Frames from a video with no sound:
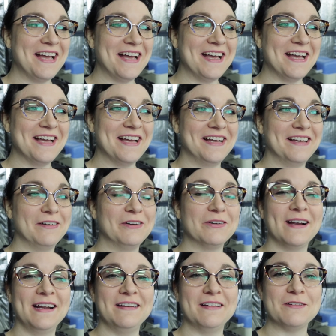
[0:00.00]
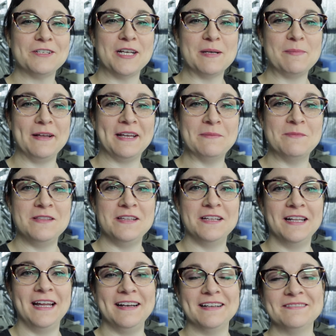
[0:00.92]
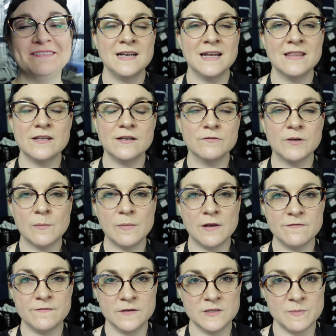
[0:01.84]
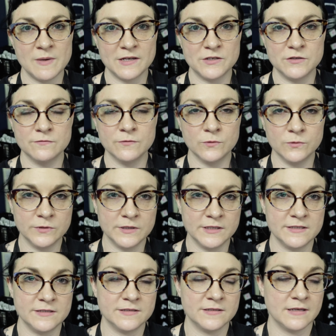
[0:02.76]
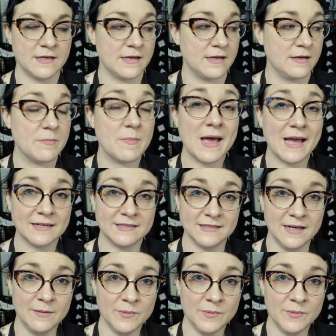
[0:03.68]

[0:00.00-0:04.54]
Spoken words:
All right, I'll check back in with you later. that I've got my first batch of orders packed up,